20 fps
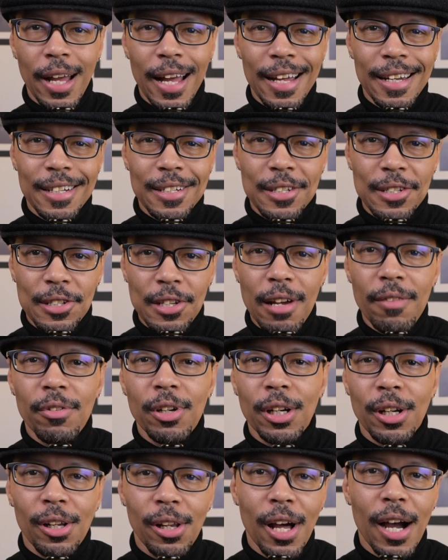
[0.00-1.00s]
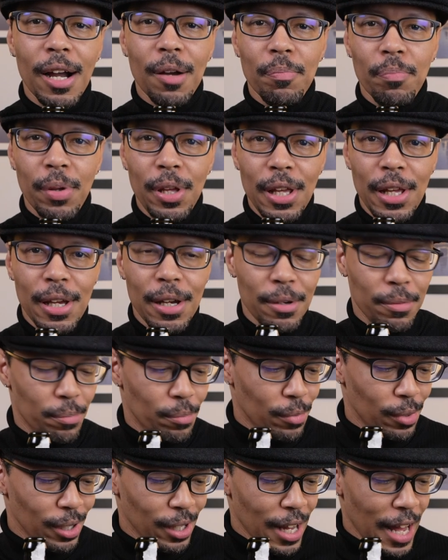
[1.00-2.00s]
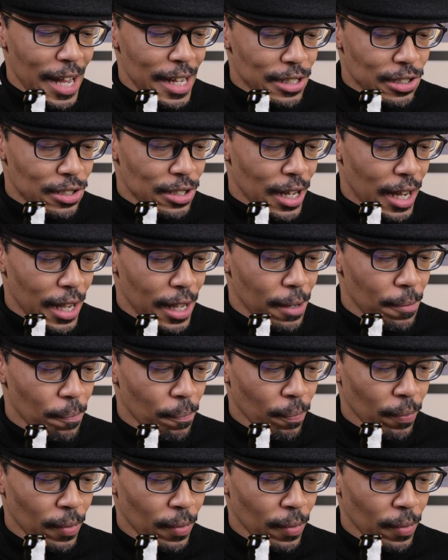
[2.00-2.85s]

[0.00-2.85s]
at 7:00 p.m. last night.